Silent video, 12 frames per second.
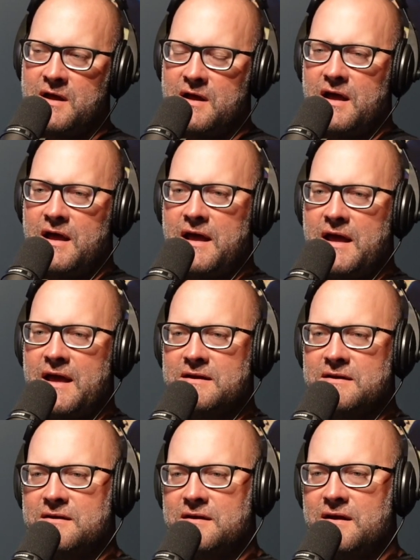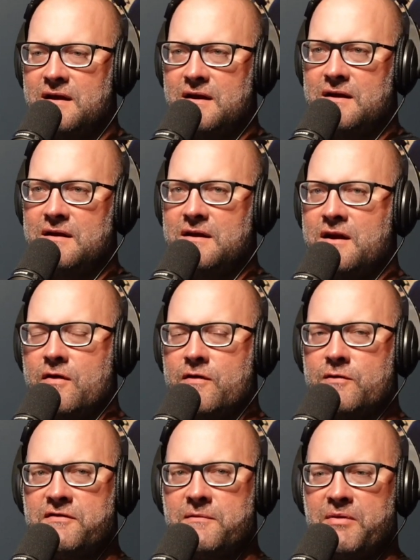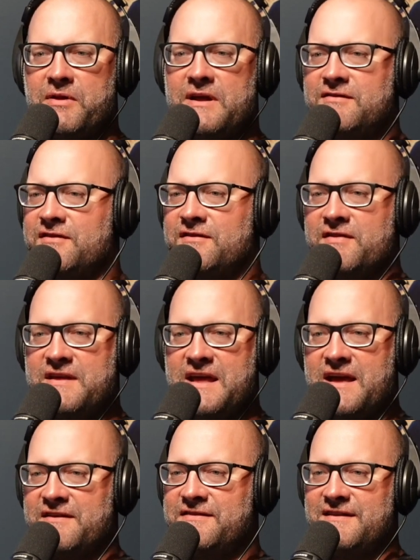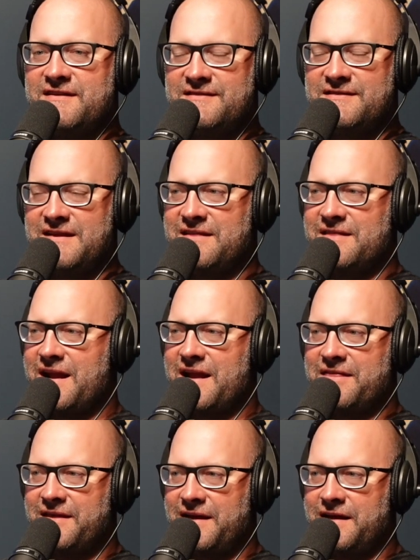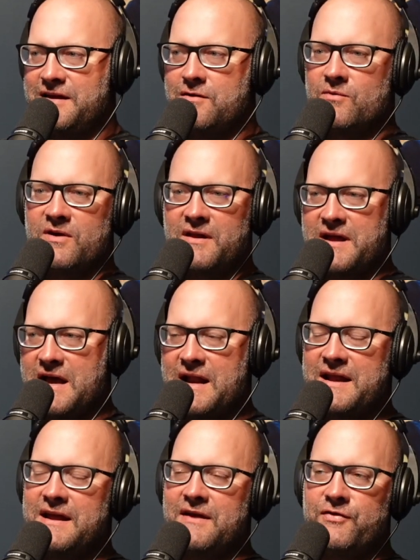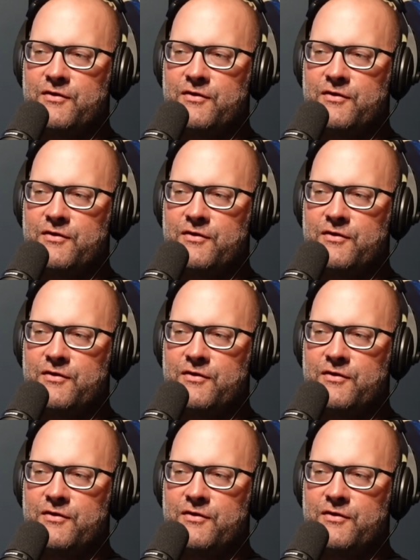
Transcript: And, there's some places in the SEC that I think you really ought to hit.